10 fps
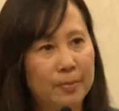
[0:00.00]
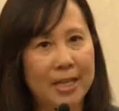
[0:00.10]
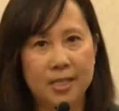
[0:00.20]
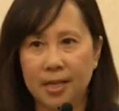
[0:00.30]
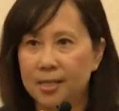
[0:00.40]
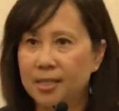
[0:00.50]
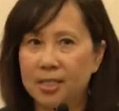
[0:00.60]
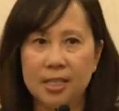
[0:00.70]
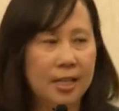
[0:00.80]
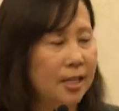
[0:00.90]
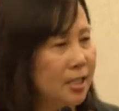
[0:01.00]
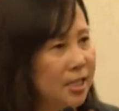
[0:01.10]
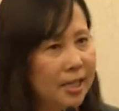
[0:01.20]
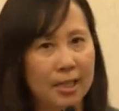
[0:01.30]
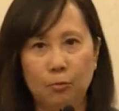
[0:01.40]
from my desk and taking
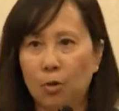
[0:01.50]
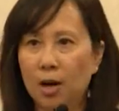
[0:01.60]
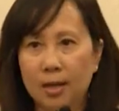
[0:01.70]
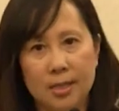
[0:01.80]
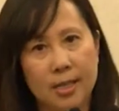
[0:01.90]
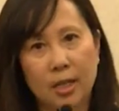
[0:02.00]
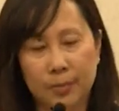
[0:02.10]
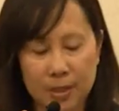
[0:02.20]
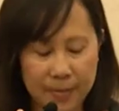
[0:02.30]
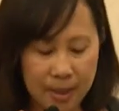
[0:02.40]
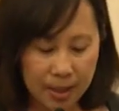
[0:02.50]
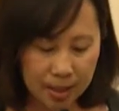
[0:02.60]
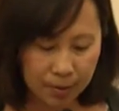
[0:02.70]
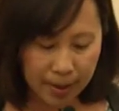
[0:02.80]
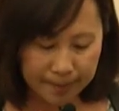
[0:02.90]
daily walks helped me
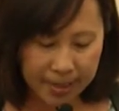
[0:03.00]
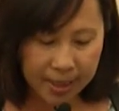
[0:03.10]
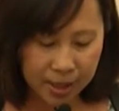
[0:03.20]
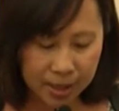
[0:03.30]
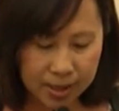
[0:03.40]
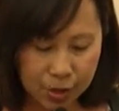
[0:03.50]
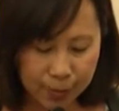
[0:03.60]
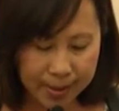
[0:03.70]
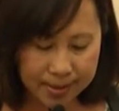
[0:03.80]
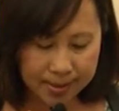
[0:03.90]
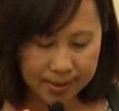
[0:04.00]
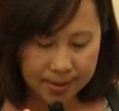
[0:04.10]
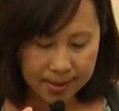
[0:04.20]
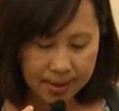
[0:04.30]
in managing stress.